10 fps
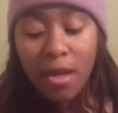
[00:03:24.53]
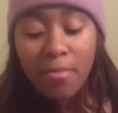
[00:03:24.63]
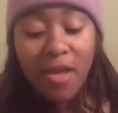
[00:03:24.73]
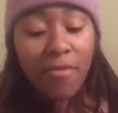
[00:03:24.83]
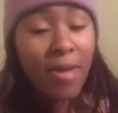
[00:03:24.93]

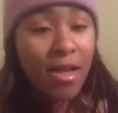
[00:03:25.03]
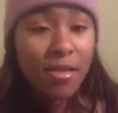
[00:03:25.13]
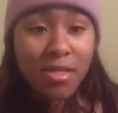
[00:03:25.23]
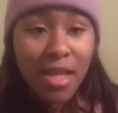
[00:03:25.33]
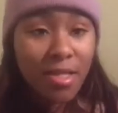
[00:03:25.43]

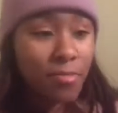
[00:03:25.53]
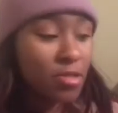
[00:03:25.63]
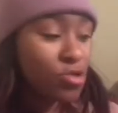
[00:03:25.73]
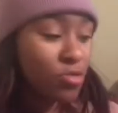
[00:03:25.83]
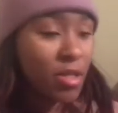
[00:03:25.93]
Everybody is not to
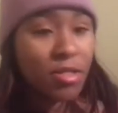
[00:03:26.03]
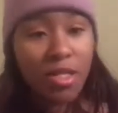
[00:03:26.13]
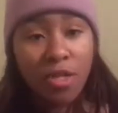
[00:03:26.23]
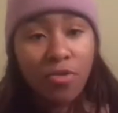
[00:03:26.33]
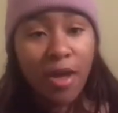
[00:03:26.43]
be
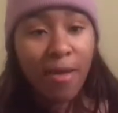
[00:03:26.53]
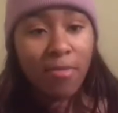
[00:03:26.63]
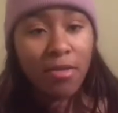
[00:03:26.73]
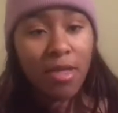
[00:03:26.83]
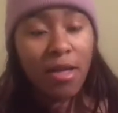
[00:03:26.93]
trusted. You have
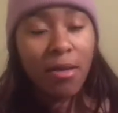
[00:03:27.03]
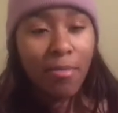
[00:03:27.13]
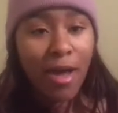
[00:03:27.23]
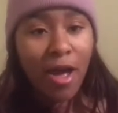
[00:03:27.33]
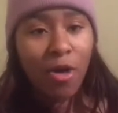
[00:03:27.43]
to think
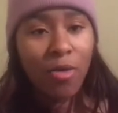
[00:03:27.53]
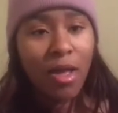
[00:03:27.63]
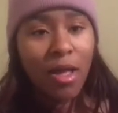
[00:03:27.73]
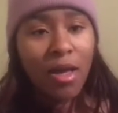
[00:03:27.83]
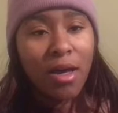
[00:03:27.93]
about
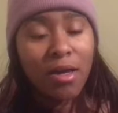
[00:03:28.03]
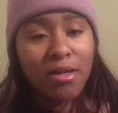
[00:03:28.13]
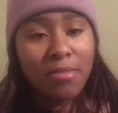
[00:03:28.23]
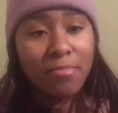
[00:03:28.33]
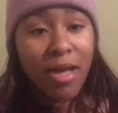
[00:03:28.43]

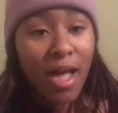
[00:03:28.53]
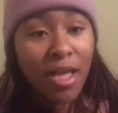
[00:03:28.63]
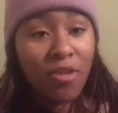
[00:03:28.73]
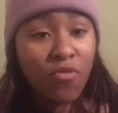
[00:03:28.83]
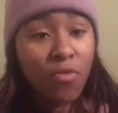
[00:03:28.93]

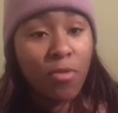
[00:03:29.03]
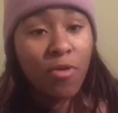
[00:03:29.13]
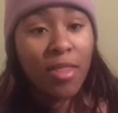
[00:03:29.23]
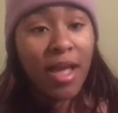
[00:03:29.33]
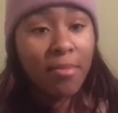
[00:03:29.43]
buying from
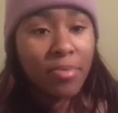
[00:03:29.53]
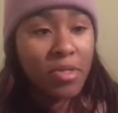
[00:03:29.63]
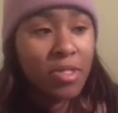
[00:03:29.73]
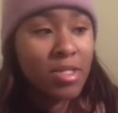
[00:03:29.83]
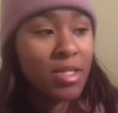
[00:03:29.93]
online
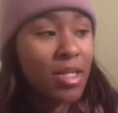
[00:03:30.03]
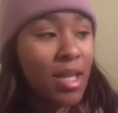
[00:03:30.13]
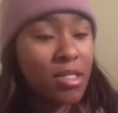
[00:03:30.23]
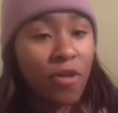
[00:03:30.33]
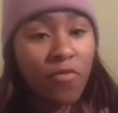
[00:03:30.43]
businesses
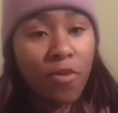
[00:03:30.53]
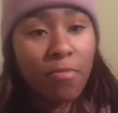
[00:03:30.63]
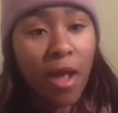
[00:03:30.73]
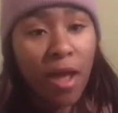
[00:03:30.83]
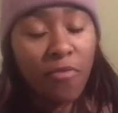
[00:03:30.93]
as if you're
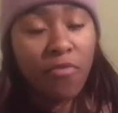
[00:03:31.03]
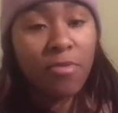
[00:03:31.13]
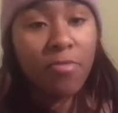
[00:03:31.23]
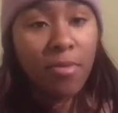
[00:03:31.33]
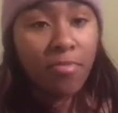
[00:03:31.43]
buying
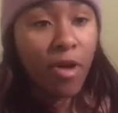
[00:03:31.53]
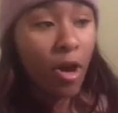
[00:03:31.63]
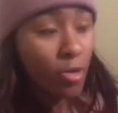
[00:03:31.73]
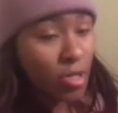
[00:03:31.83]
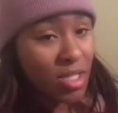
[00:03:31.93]
from them in
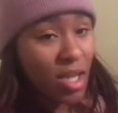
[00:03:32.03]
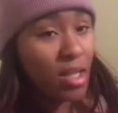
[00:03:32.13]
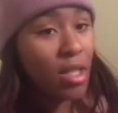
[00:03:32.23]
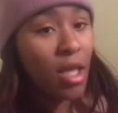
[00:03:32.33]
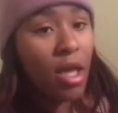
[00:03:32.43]

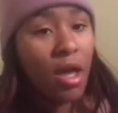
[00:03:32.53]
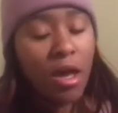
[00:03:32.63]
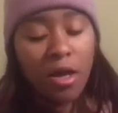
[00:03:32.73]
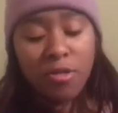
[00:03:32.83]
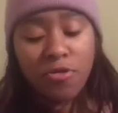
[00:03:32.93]
person.
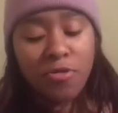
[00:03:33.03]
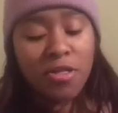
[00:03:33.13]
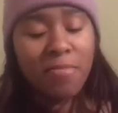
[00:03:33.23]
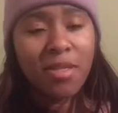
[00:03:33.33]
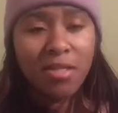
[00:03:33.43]
So if
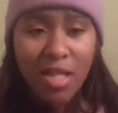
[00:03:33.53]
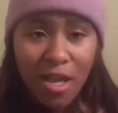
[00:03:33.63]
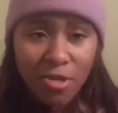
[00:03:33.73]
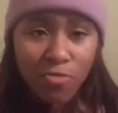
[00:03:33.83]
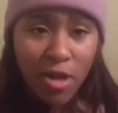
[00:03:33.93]
something
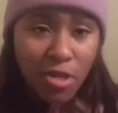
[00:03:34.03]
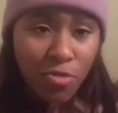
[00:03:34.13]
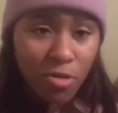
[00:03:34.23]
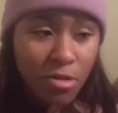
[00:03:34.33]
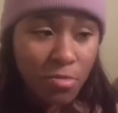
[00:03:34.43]
sounds way
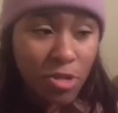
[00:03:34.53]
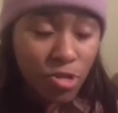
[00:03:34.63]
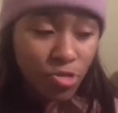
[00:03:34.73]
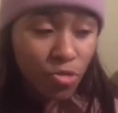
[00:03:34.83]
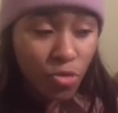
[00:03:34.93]
too good to be
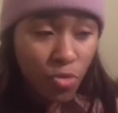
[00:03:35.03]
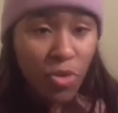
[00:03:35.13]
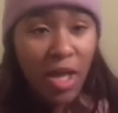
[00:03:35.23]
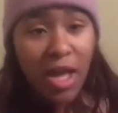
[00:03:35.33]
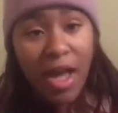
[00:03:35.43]
true,
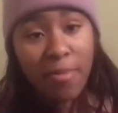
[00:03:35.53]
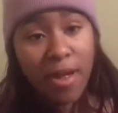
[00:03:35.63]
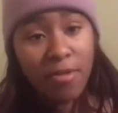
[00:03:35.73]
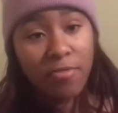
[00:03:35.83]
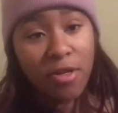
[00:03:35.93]
I
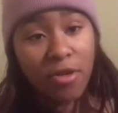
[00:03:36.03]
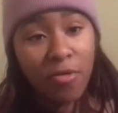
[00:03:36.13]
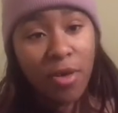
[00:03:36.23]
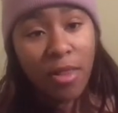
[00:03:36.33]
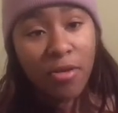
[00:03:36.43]
probably wouldn't
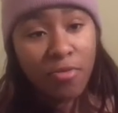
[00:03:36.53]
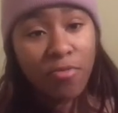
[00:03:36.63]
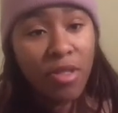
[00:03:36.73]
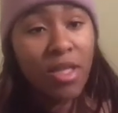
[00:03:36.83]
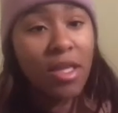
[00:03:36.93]
go
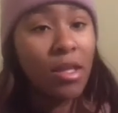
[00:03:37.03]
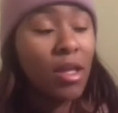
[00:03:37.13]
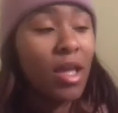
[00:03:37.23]
along with it.